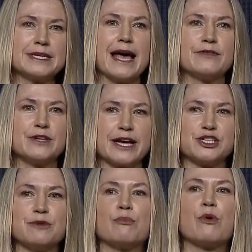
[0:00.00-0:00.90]
have to
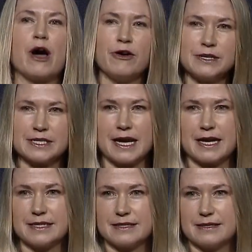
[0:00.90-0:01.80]
actually
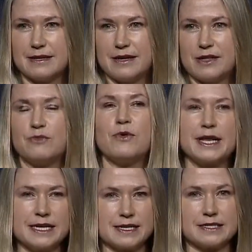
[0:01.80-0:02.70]
prioritize the
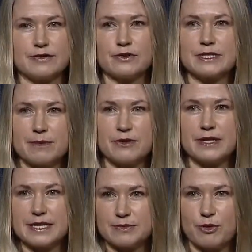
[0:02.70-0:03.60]
readiness for some of
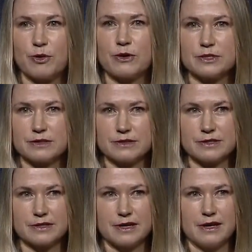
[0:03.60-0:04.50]
these
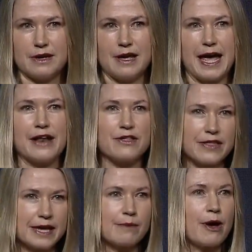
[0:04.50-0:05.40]
proposals, and
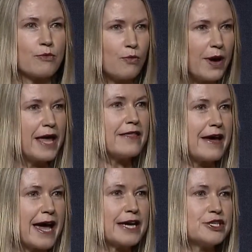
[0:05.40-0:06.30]
think about where they
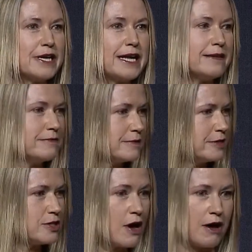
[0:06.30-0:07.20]
actually
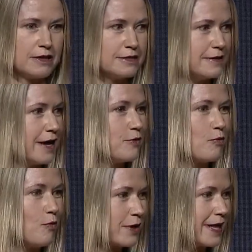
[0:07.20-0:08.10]
start
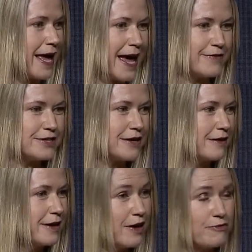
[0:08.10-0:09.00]
and what they have
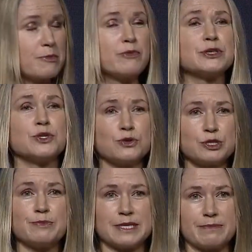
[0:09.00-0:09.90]
to, from a
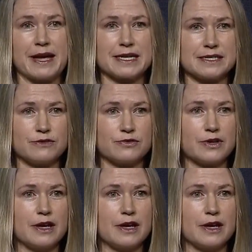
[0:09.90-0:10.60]
resource perspective,